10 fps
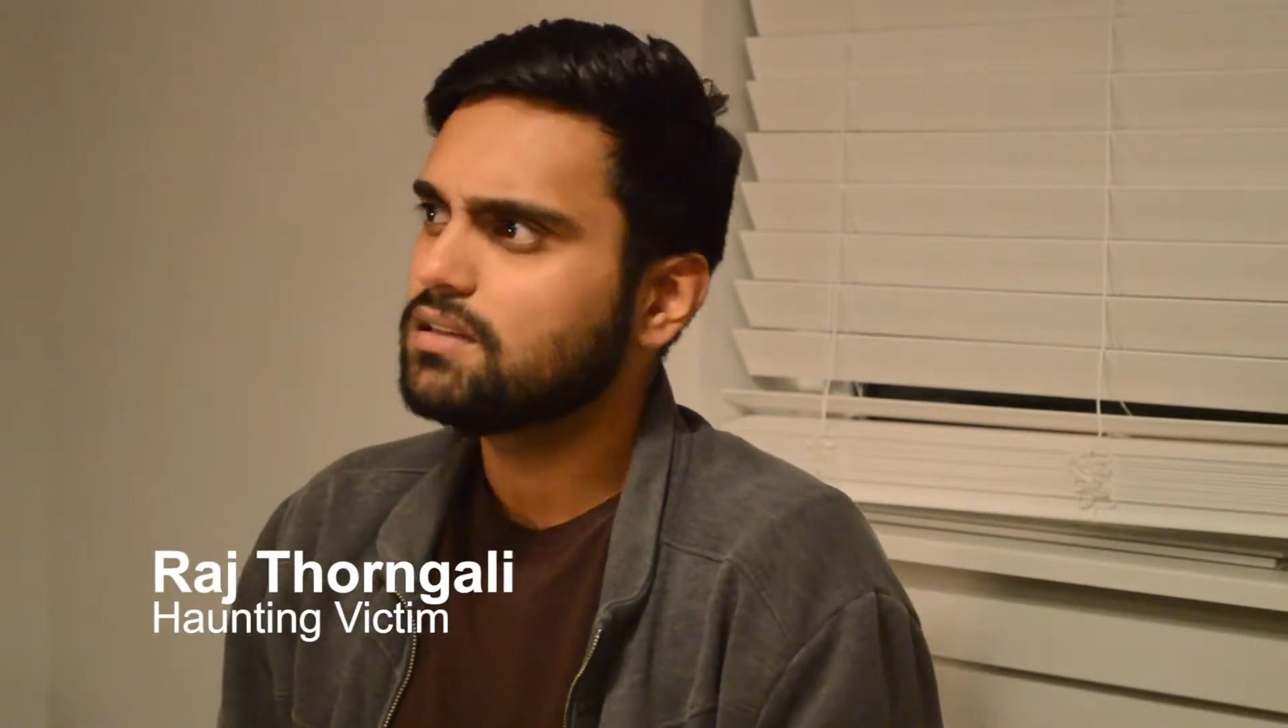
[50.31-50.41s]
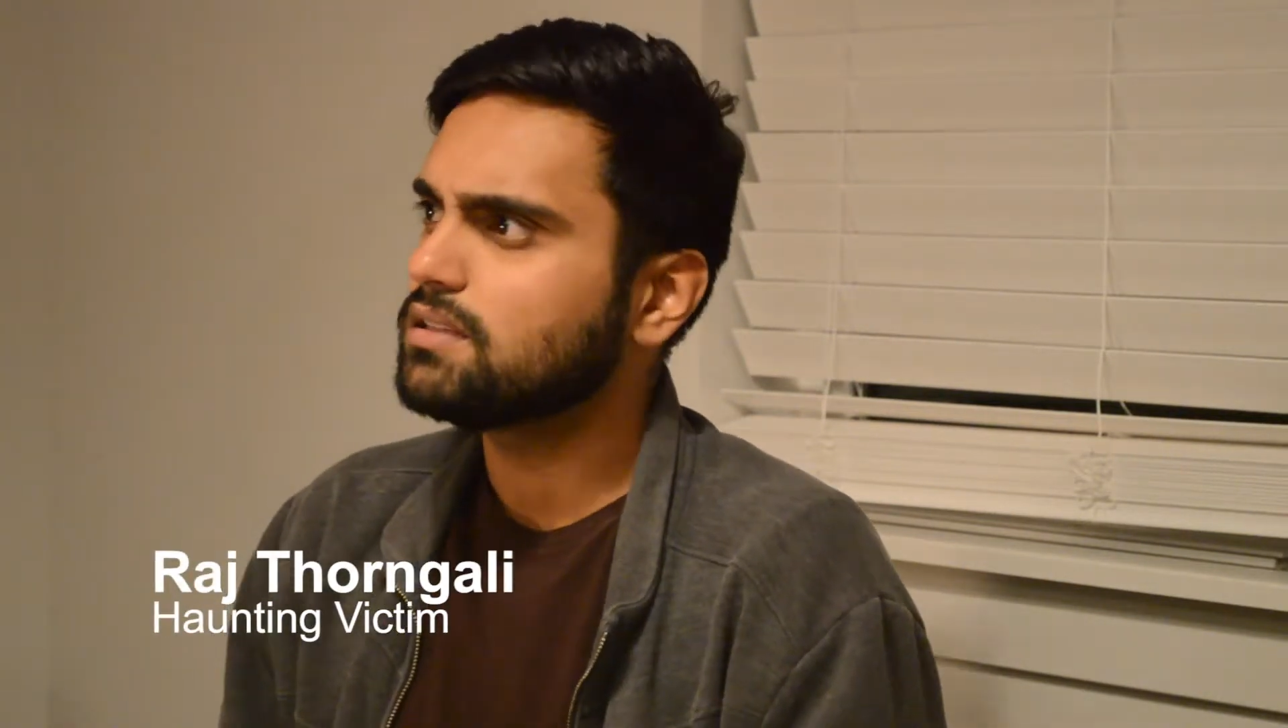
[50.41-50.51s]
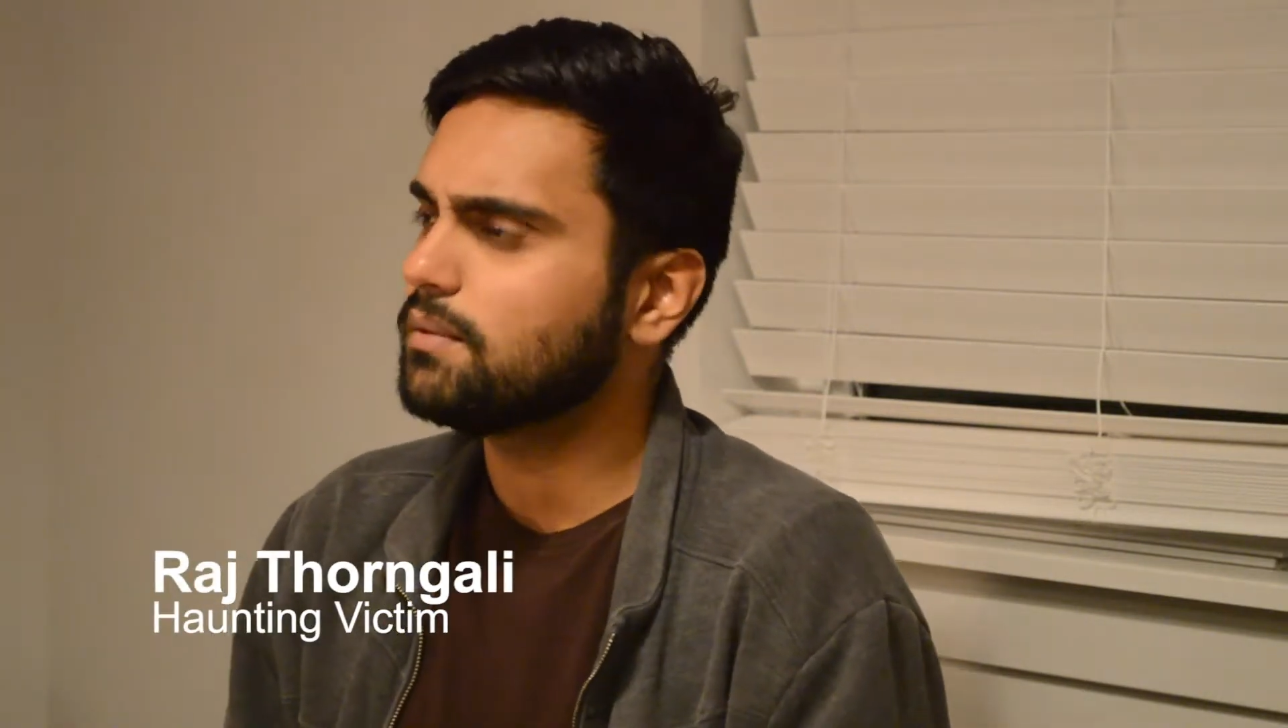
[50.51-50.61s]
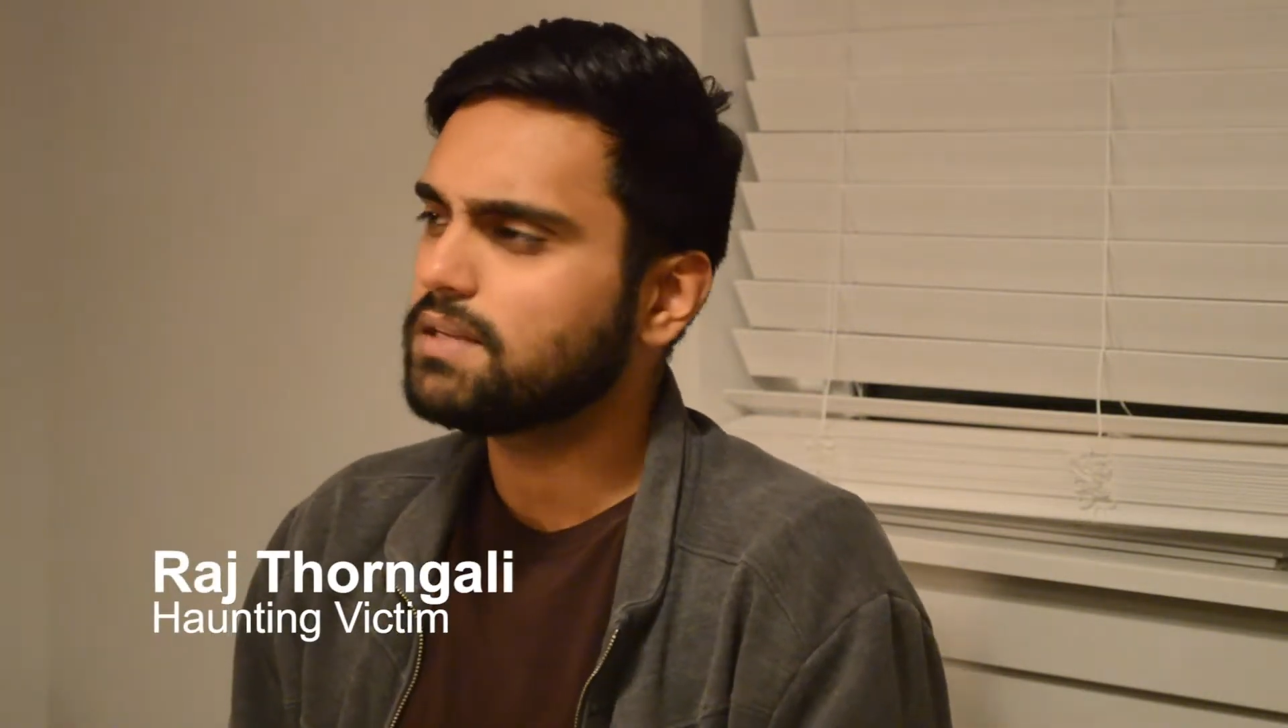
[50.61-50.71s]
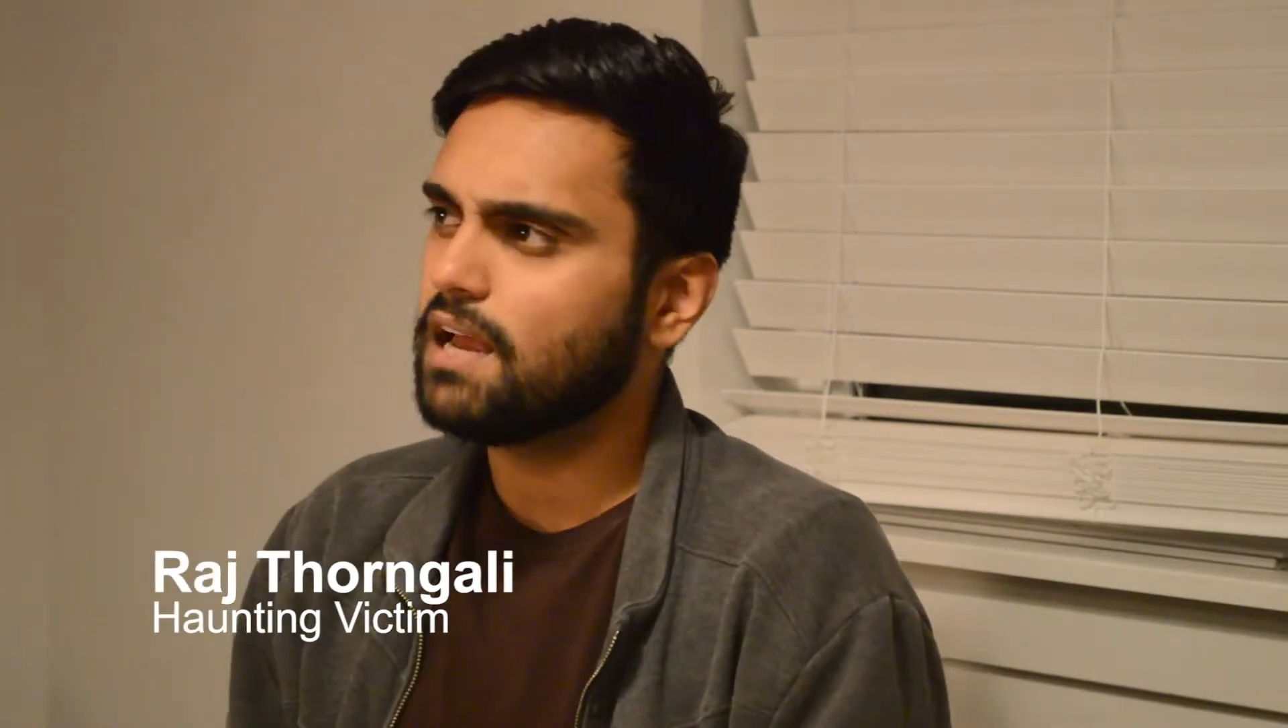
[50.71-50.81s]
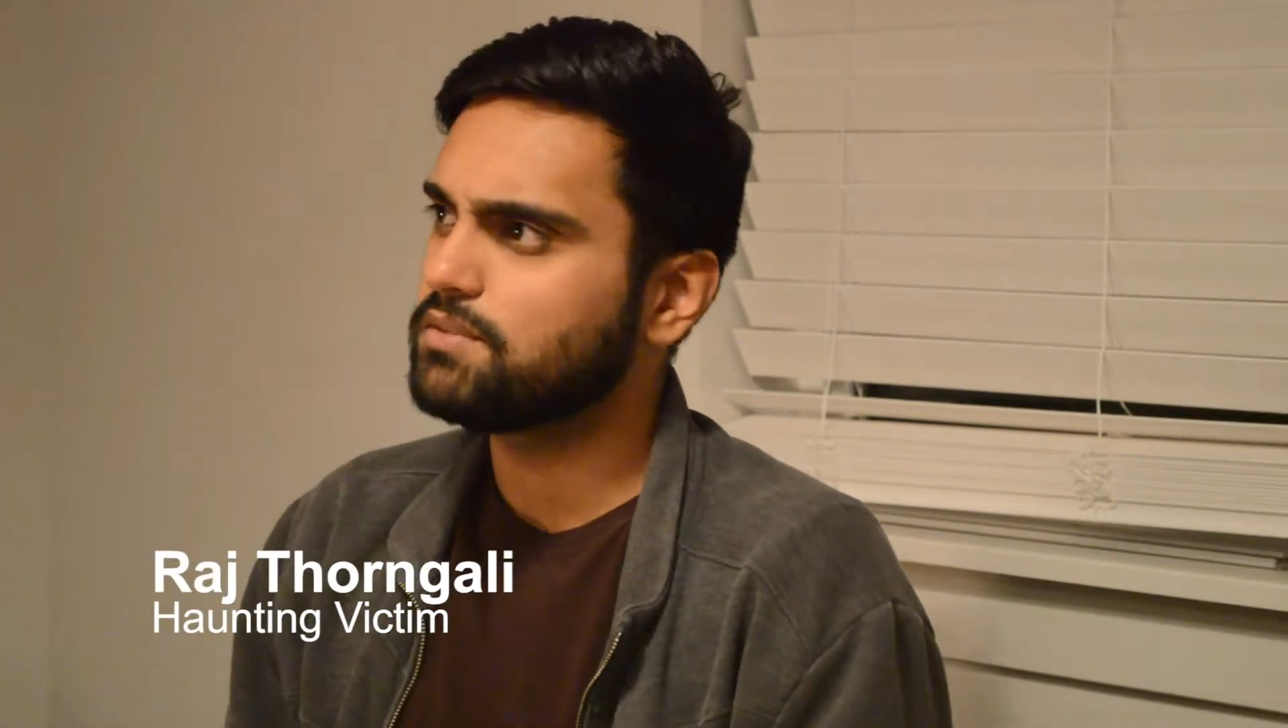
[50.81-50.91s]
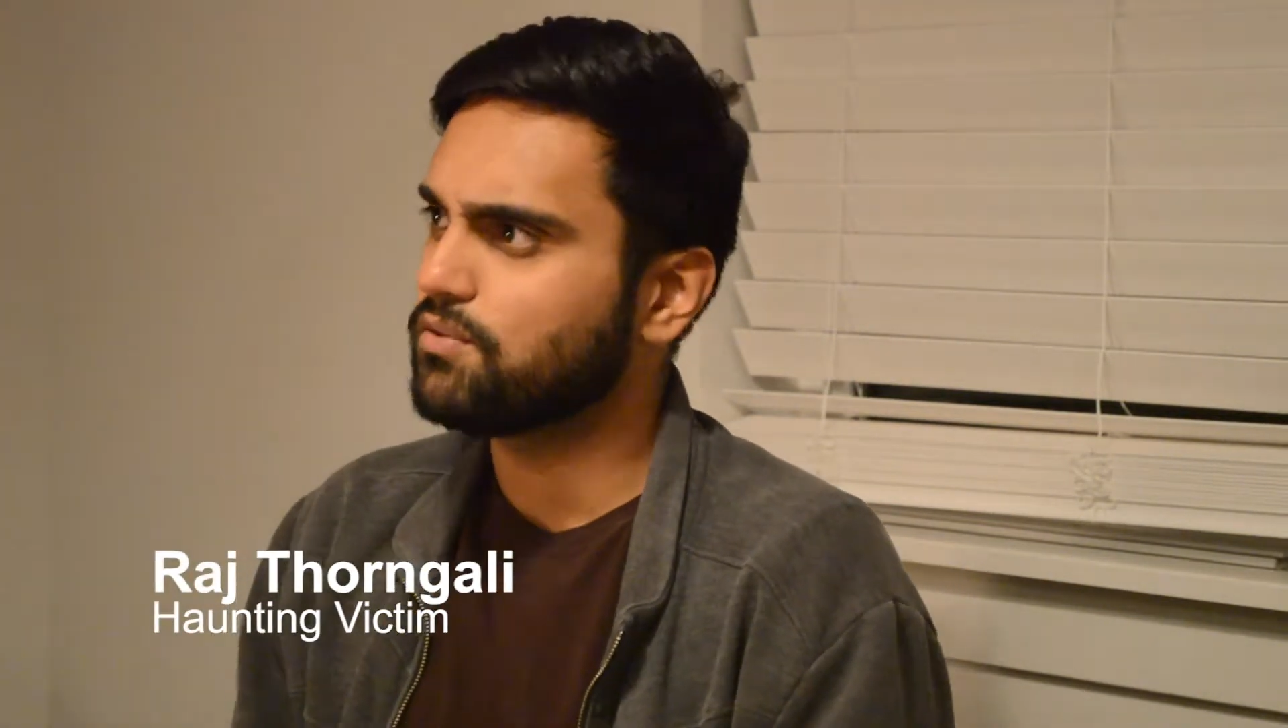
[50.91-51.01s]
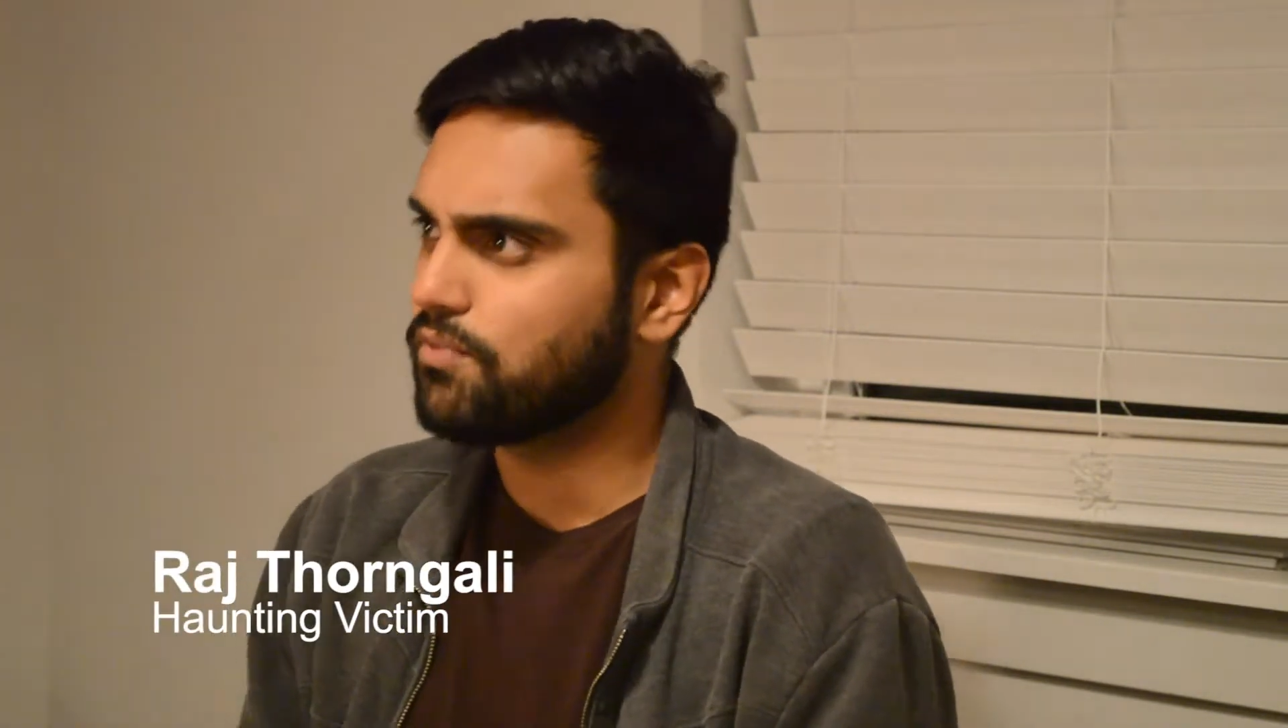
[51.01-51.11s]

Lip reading: sometimes the